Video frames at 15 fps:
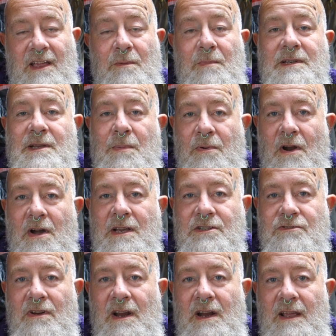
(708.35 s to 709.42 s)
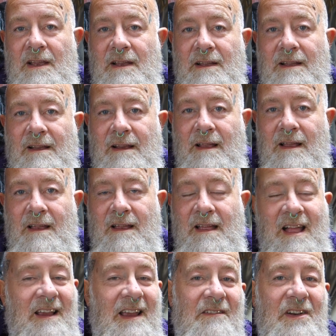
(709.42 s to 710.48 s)
You'd be surprised really,
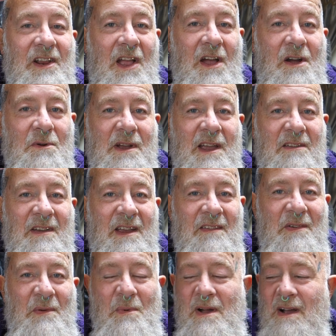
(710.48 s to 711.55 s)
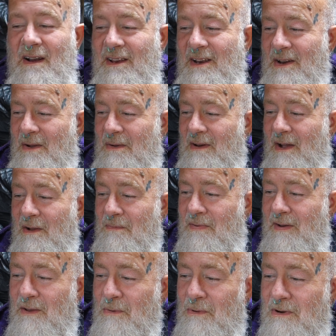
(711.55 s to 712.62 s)
and give it a go, give it a whirl, you know, and
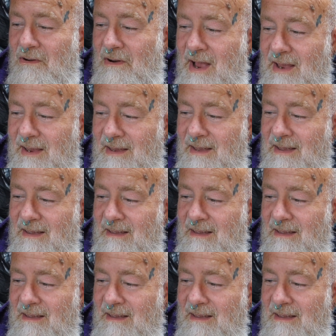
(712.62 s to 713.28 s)
hopefully you'll create